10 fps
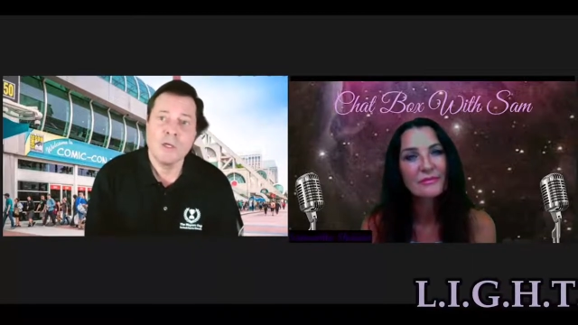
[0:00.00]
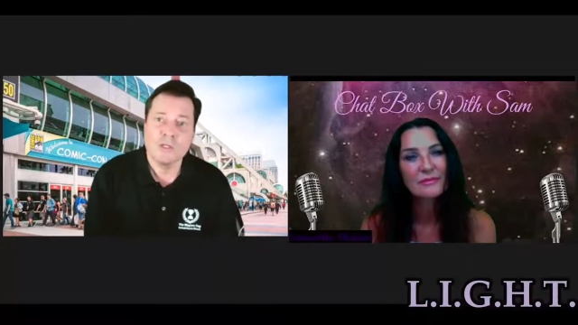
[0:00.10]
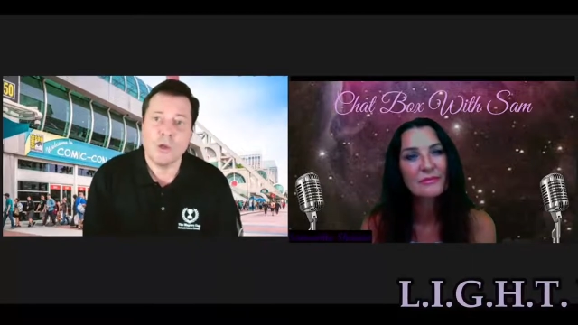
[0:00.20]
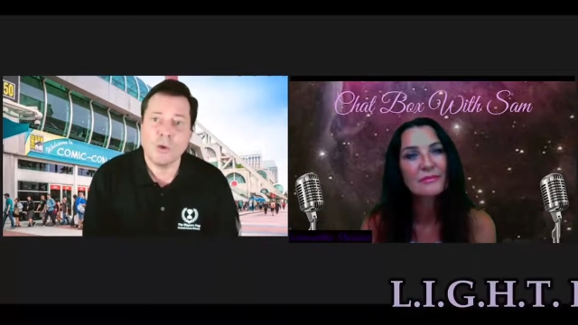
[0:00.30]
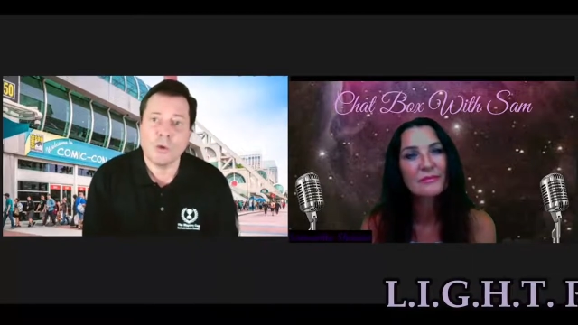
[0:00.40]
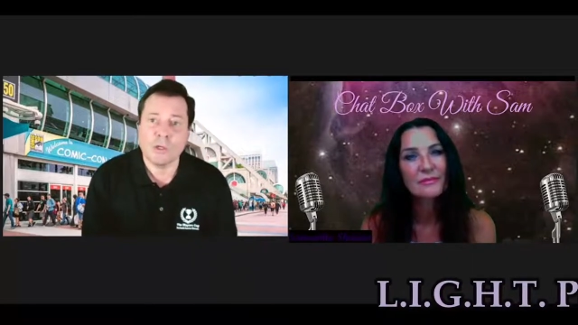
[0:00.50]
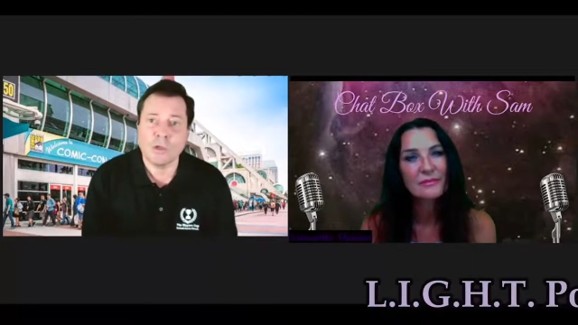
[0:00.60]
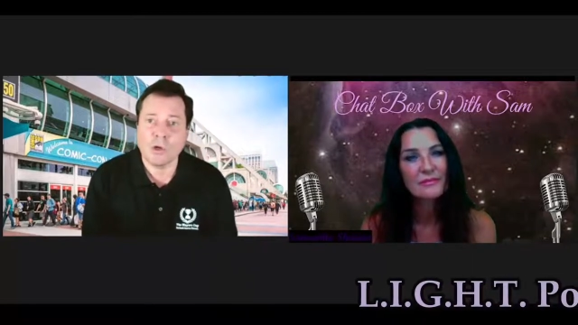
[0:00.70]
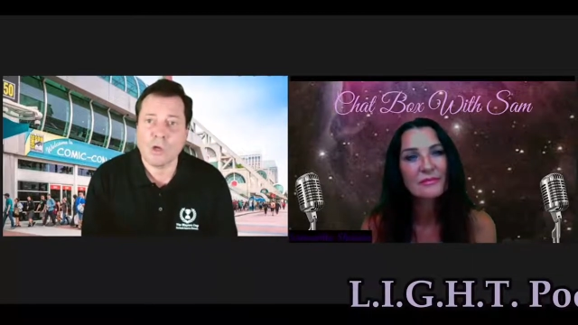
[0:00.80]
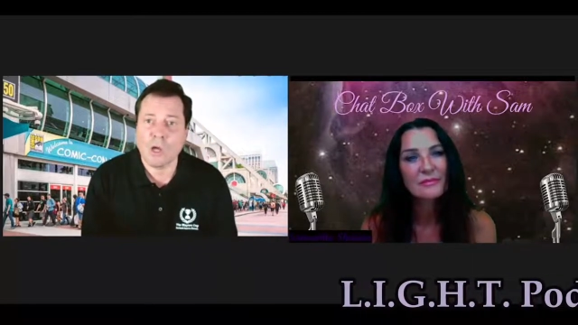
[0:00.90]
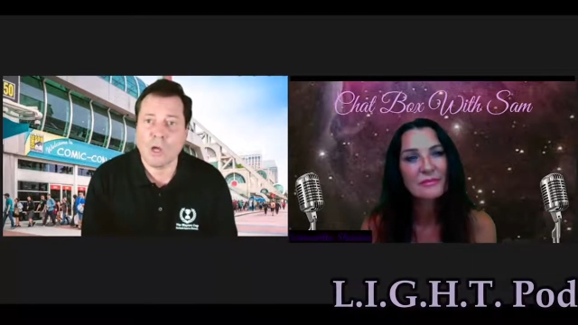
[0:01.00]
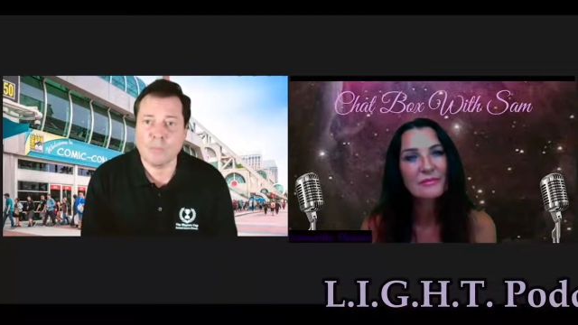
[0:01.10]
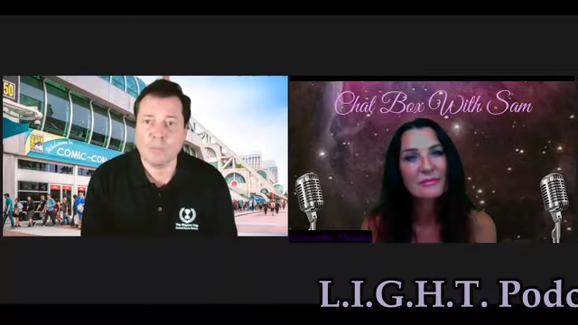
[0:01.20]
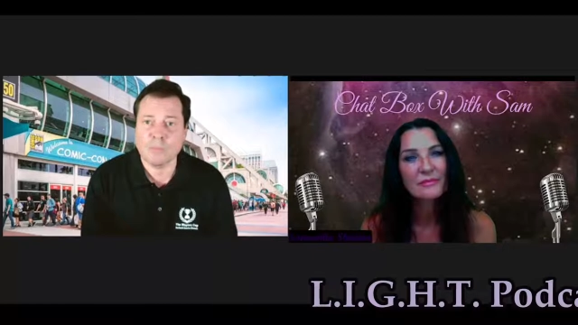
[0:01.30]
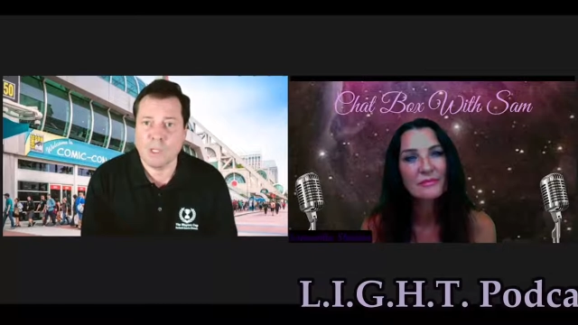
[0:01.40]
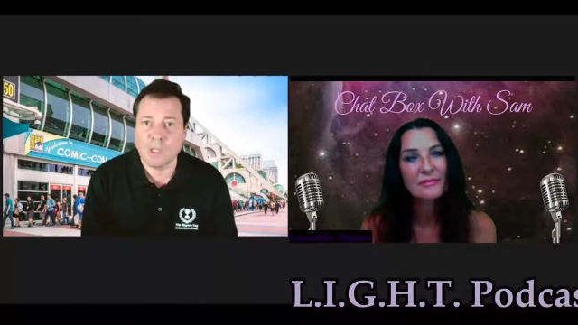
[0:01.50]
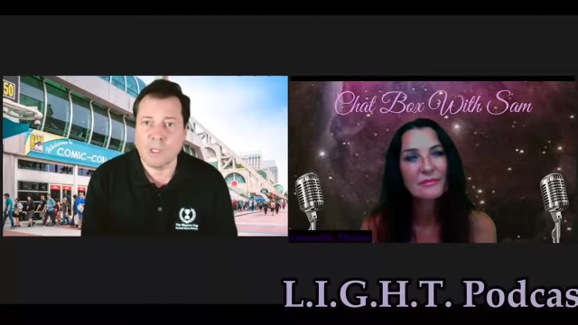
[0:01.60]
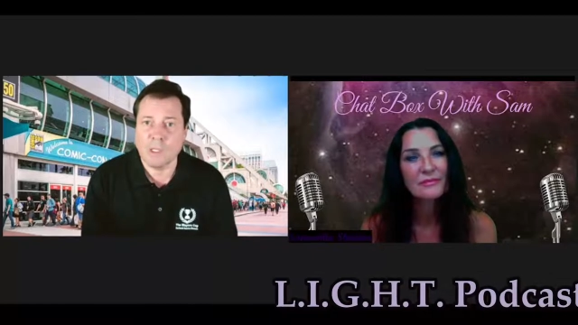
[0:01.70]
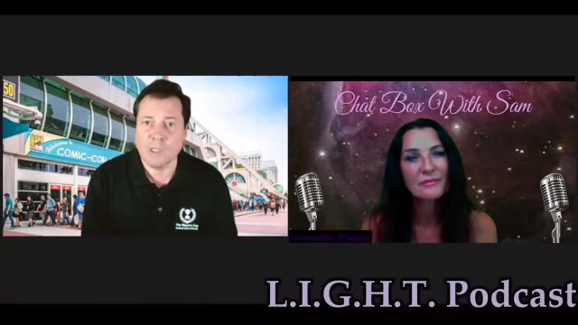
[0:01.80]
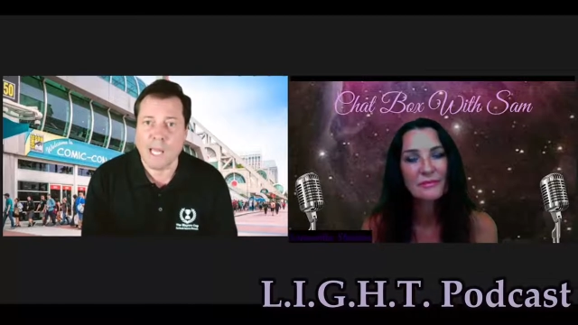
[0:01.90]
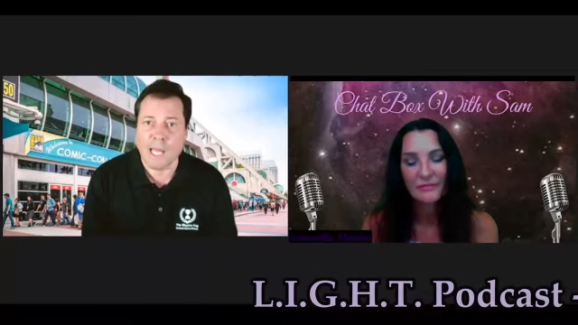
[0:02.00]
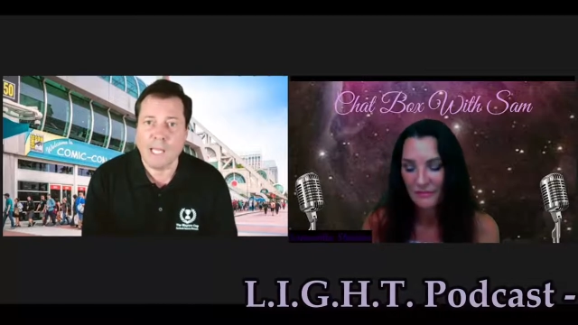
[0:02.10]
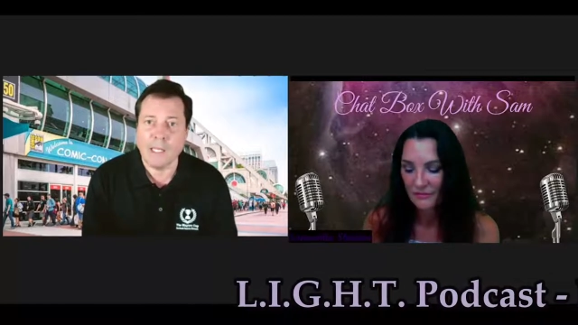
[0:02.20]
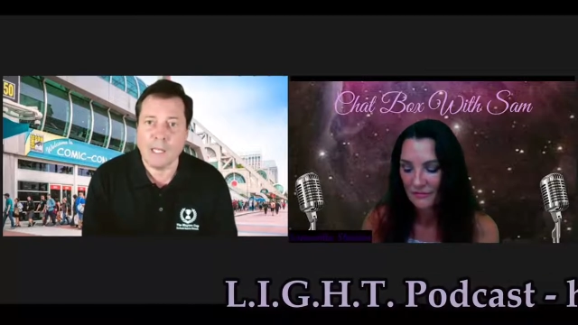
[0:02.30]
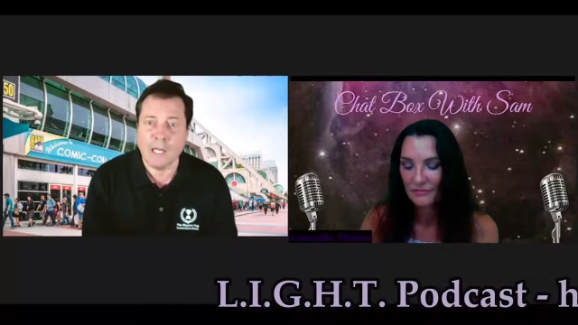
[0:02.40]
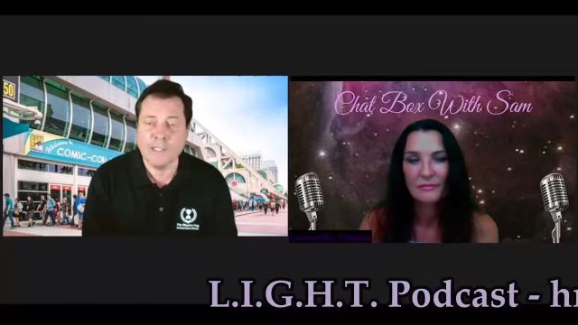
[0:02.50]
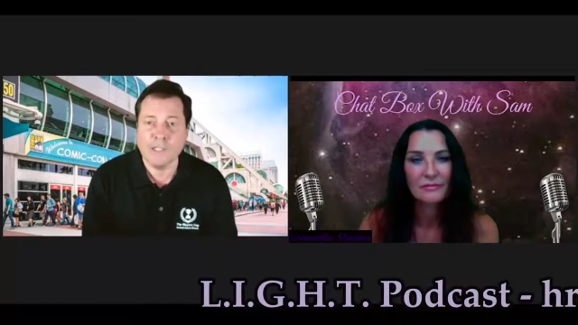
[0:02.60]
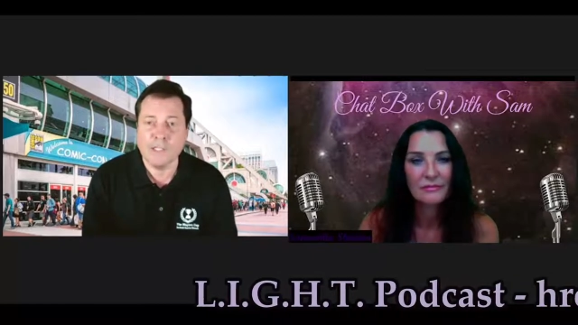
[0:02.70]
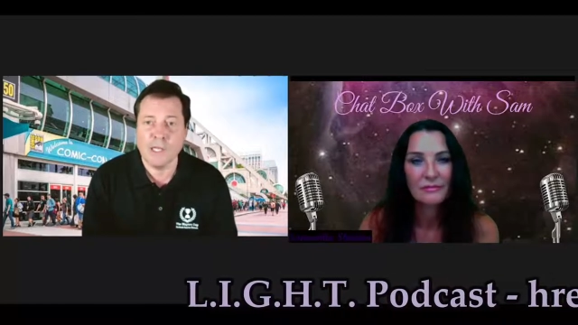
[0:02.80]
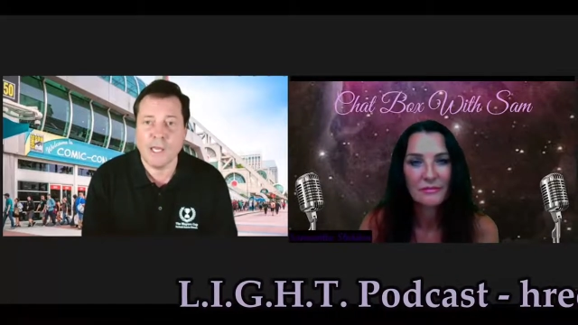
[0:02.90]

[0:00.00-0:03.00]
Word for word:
Speaker 1: so you can look up uh, Light L I G H